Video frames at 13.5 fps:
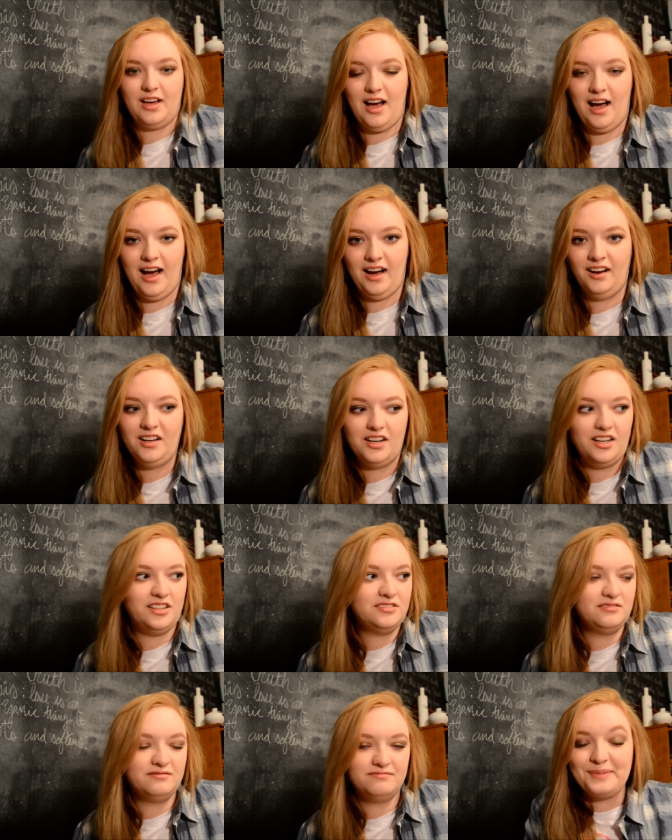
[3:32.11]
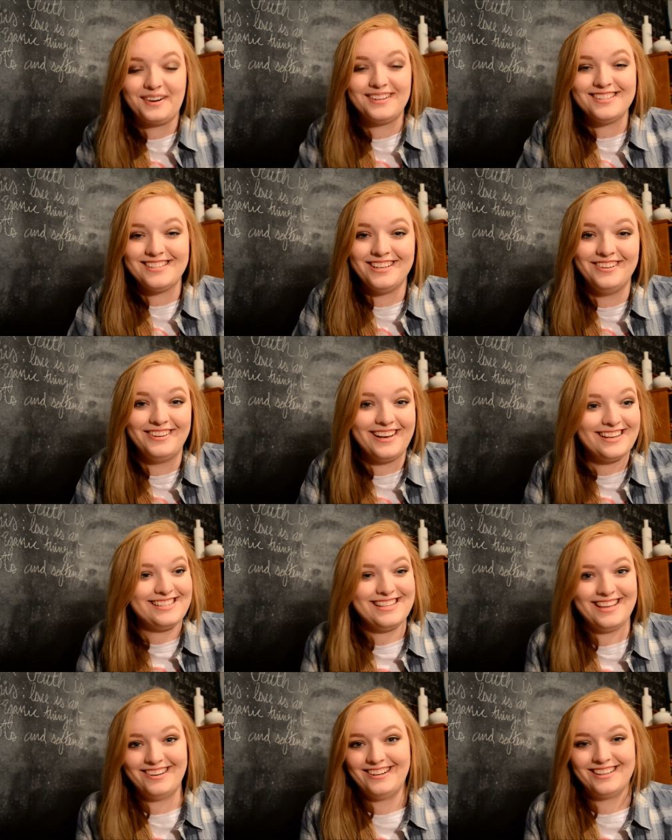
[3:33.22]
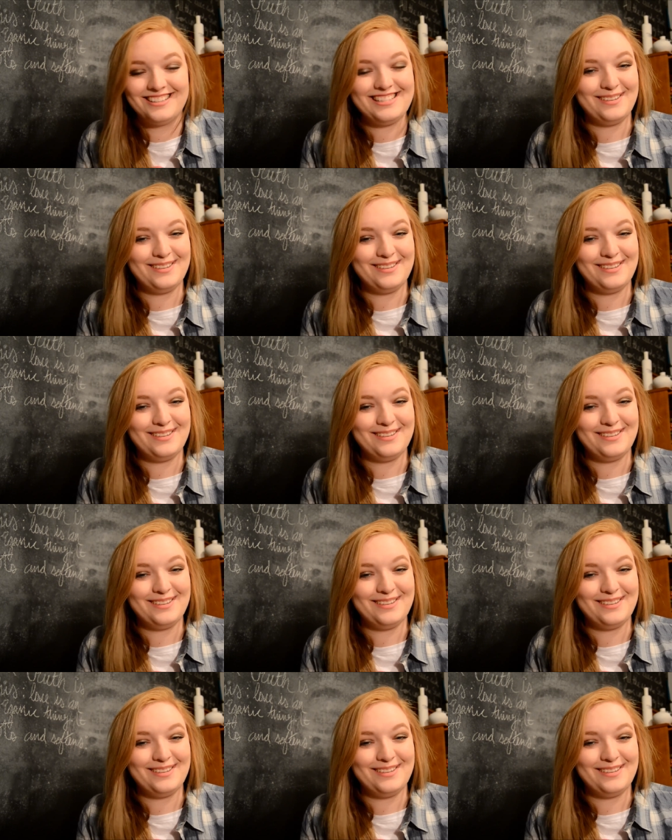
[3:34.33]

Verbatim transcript: I don't know, but I'll see you guys later next